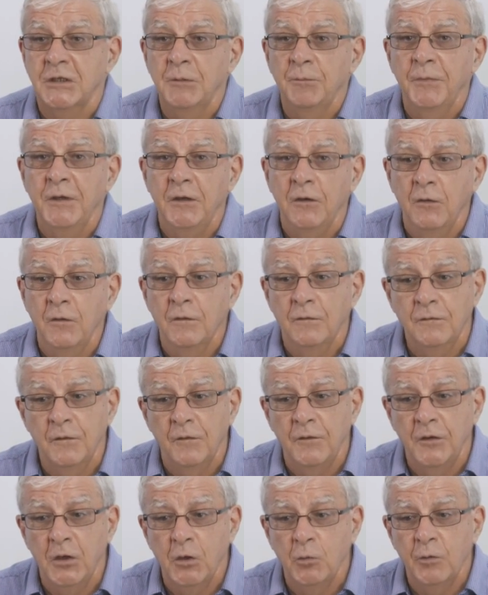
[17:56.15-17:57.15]
can be used to
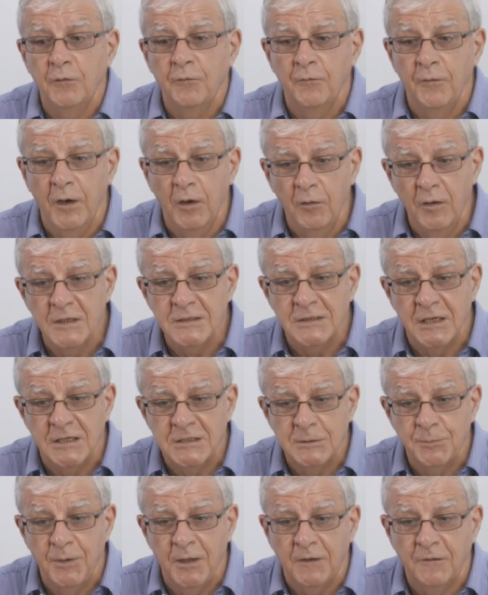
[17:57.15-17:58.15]
deal with various
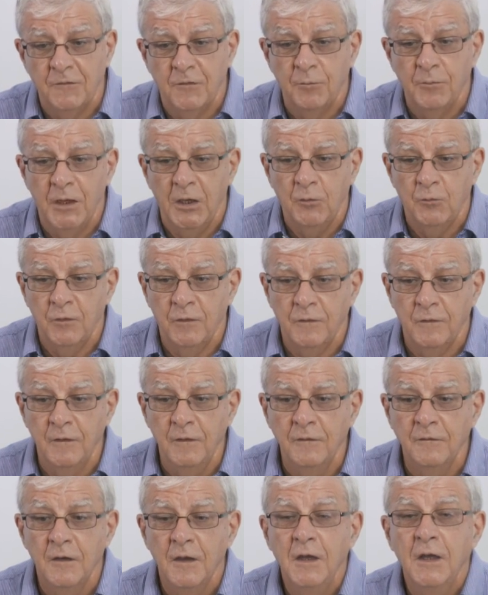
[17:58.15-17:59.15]
aspects of matrices,